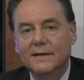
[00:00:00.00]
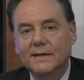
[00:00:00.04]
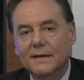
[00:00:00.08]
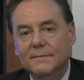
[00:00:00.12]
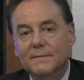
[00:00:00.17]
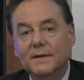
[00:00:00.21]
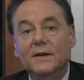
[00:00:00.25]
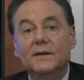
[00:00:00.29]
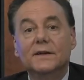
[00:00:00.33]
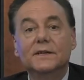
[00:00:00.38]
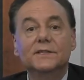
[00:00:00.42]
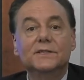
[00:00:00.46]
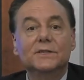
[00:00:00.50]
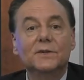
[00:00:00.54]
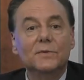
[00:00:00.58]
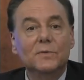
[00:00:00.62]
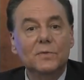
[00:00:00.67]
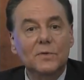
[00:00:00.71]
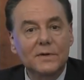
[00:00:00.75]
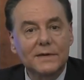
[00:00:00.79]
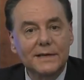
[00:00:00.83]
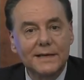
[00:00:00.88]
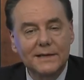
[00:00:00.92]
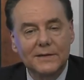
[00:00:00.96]
Americans are
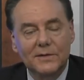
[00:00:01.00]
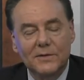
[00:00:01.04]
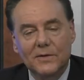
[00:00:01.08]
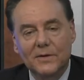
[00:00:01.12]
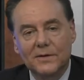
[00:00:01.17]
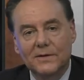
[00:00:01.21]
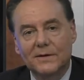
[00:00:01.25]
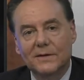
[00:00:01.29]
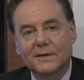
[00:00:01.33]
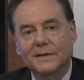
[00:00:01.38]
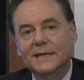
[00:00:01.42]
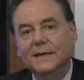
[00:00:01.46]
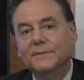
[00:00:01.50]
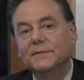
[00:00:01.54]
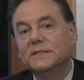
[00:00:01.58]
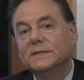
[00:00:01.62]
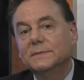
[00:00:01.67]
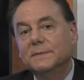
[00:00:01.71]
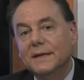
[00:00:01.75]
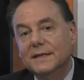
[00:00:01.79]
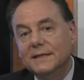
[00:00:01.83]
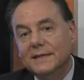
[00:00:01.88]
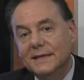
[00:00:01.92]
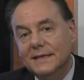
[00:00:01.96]
working longer. You ever
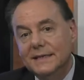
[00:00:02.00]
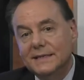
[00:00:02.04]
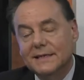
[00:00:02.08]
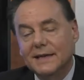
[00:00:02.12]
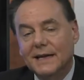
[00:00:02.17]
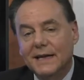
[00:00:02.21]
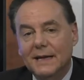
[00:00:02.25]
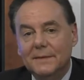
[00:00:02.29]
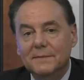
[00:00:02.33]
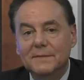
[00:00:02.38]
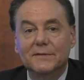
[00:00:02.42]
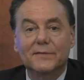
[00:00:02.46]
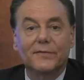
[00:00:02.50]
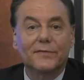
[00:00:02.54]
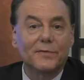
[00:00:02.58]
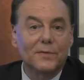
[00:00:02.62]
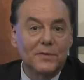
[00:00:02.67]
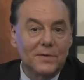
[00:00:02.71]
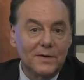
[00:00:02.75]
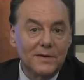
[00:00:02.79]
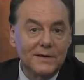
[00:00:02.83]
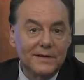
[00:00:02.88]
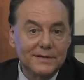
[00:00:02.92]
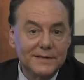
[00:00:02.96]
spend any time in
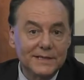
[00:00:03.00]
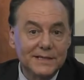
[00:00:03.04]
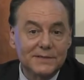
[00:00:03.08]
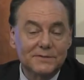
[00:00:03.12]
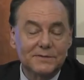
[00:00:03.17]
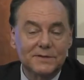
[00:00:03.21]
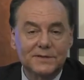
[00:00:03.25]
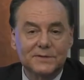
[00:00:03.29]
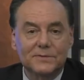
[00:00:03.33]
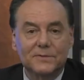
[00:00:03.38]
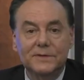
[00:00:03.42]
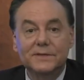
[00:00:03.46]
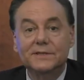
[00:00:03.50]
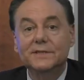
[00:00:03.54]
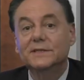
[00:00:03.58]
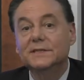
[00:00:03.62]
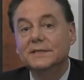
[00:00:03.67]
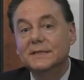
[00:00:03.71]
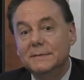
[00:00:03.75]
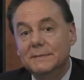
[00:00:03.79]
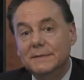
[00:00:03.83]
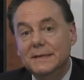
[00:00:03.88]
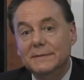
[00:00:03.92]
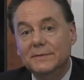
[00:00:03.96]
Florida in these resorts, you
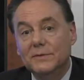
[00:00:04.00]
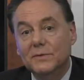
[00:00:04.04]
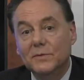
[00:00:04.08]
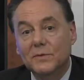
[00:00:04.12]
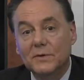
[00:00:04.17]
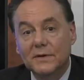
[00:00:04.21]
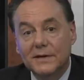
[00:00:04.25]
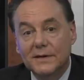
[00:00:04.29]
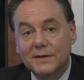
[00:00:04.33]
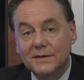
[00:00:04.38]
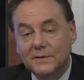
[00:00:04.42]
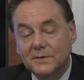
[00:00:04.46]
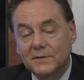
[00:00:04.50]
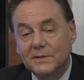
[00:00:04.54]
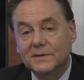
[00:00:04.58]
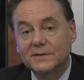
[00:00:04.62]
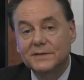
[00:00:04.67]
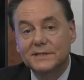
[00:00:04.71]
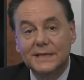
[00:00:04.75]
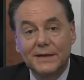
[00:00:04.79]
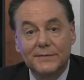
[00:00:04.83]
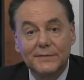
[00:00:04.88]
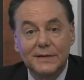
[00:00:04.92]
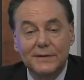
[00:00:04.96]
see people working who are
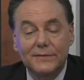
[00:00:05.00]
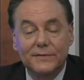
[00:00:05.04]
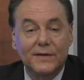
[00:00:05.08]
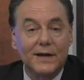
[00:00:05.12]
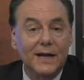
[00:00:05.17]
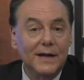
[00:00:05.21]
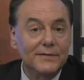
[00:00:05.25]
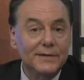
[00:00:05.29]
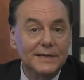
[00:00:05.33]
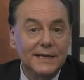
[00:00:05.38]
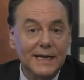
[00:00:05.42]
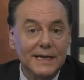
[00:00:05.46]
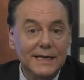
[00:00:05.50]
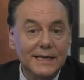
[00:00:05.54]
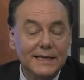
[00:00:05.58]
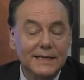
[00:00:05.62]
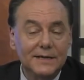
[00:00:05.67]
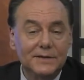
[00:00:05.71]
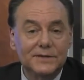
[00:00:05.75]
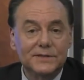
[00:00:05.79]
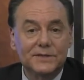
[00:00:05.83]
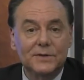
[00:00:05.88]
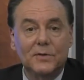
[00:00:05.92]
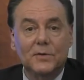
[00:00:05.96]
75 and 80
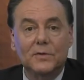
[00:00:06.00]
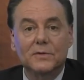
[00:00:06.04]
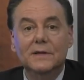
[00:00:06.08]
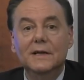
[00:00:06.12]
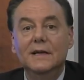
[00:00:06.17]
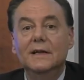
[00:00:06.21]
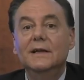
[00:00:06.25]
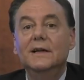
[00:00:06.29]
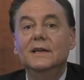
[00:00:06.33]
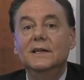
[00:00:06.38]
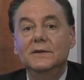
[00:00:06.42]
years old.